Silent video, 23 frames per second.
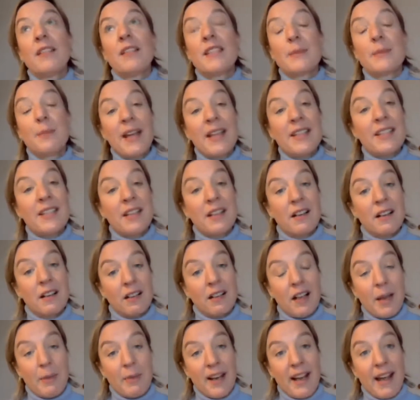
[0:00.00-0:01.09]
spending on
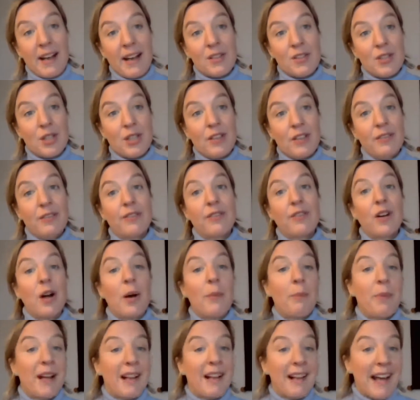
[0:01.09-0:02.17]
climate action
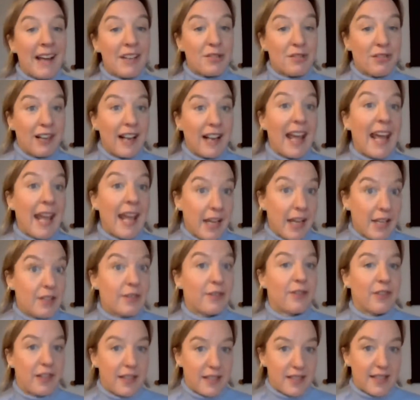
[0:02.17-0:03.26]
from bilateral aid,
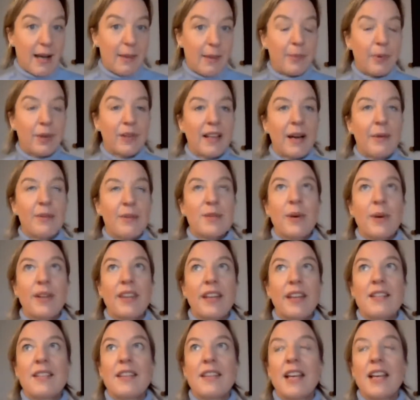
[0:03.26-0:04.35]
for example, that was what
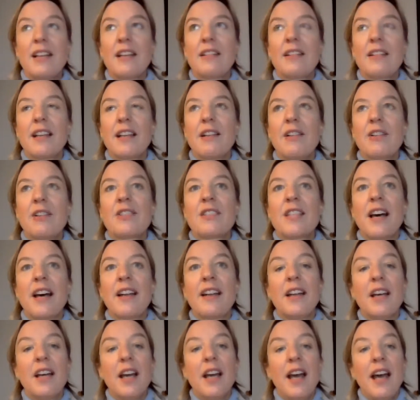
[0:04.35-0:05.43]
they looked
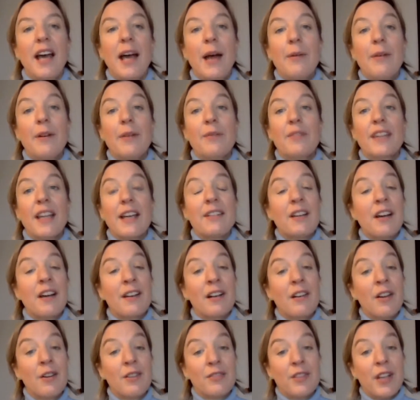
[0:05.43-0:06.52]
at, that not
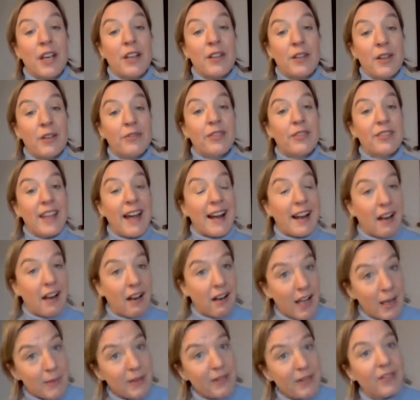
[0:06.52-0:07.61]
enough of that
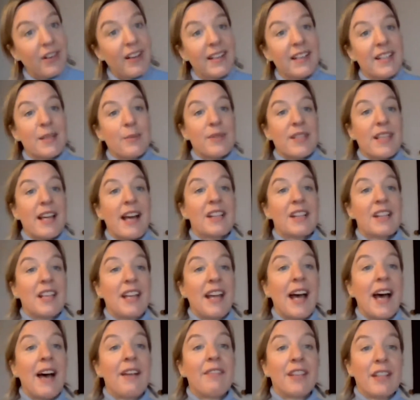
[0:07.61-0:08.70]
climate finance was actually
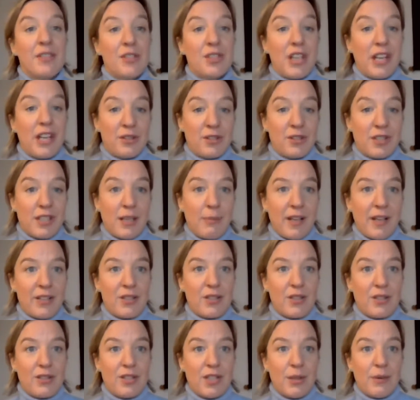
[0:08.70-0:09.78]
having a gender
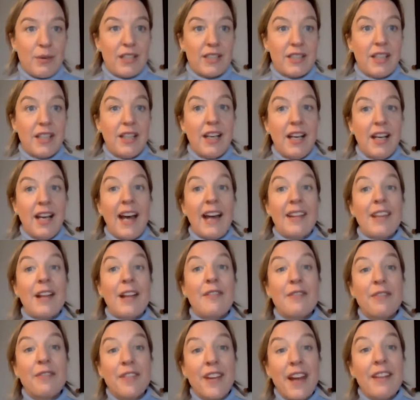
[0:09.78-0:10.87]
dimension to it. And
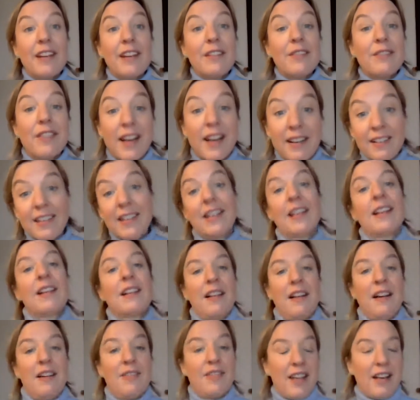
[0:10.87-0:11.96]
that very, very
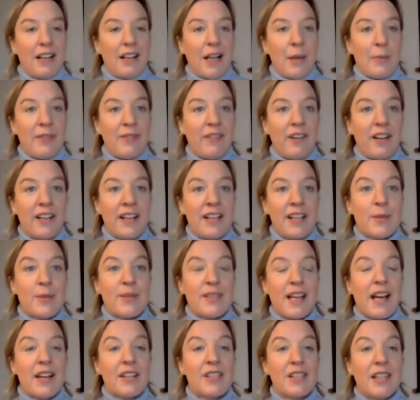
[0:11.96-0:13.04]
little of that climate finance
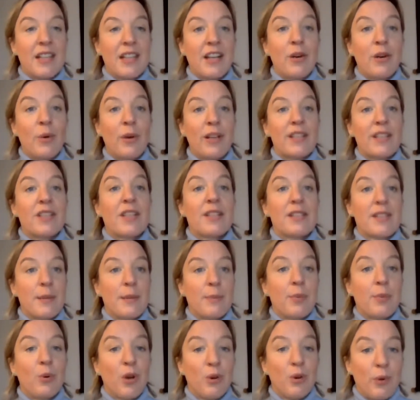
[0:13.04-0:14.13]
was actually going to
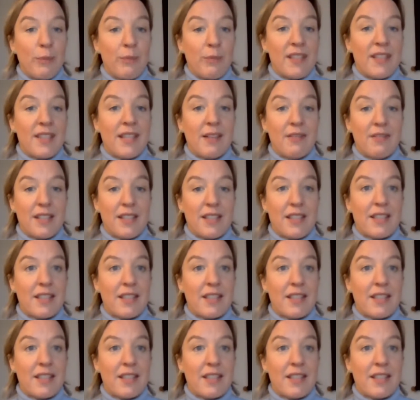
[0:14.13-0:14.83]
support women's civil